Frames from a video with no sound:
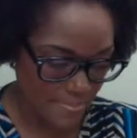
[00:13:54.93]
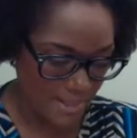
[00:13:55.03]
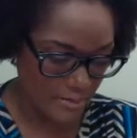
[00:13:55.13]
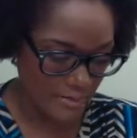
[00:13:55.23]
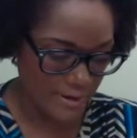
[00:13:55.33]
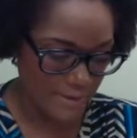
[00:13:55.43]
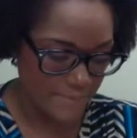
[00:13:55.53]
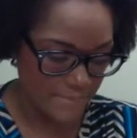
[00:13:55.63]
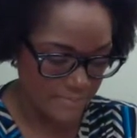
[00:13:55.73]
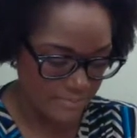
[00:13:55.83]
All right.
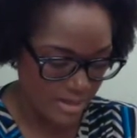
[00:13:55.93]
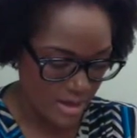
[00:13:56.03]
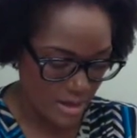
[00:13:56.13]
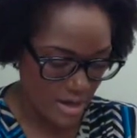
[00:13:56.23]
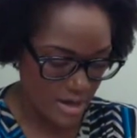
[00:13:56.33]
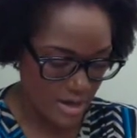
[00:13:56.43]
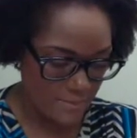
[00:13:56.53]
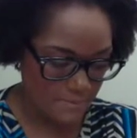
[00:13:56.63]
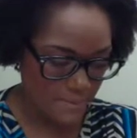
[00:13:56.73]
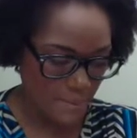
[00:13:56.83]

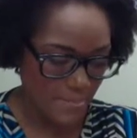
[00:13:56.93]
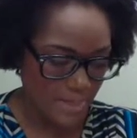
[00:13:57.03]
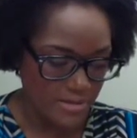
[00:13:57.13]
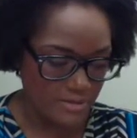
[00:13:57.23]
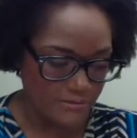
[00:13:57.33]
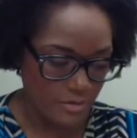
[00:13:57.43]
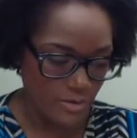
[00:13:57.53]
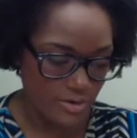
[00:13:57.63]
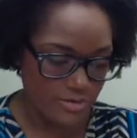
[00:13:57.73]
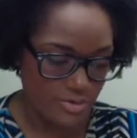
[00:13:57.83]
The
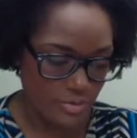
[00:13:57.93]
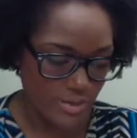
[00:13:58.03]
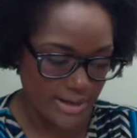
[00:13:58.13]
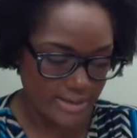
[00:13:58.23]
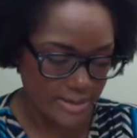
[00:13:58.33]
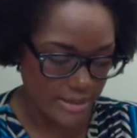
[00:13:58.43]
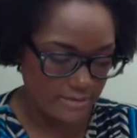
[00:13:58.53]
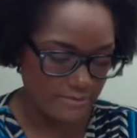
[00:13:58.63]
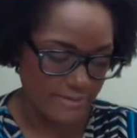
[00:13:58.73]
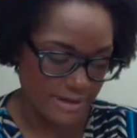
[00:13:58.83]
foreign direct
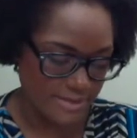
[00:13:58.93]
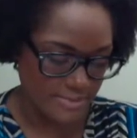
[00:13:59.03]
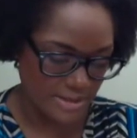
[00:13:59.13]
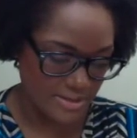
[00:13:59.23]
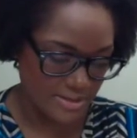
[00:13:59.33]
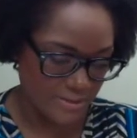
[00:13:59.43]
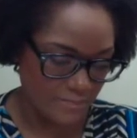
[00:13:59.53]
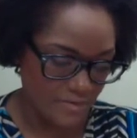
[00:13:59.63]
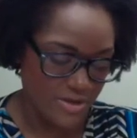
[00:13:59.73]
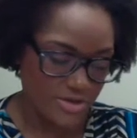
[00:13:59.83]
investment.
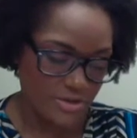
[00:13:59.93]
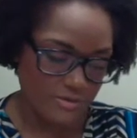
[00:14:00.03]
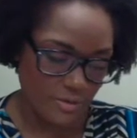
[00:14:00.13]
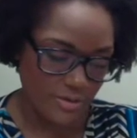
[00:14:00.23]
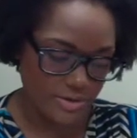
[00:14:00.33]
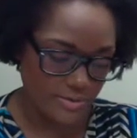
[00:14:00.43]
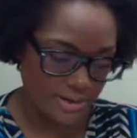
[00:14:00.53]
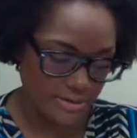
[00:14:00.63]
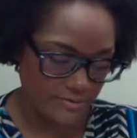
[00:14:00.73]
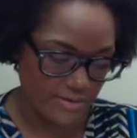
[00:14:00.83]
So the foreign
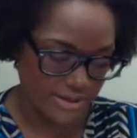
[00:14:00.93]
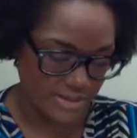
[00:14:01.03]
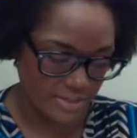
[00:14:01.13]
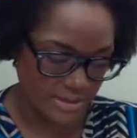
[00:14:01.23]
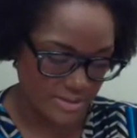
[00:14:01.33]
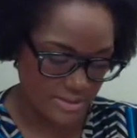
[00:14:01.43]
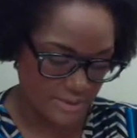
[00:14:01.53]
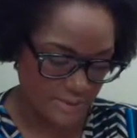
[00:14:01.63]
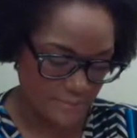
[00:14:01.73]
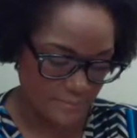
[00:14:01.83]
direct investment
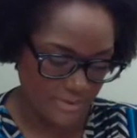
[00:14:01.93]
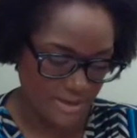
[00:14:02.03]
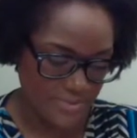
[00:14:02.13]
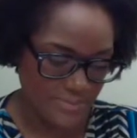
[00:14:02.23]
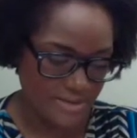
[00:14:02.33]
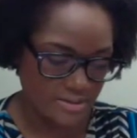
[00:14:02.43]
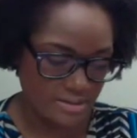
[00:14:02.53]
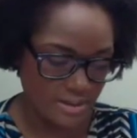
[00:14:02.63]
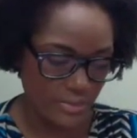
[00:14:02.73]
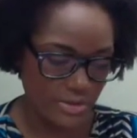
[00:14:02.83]
is
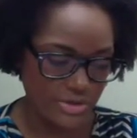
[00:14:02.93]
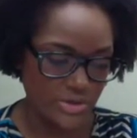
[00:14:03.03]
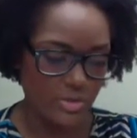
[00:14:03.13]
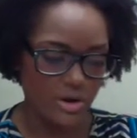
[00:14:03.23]
basically when you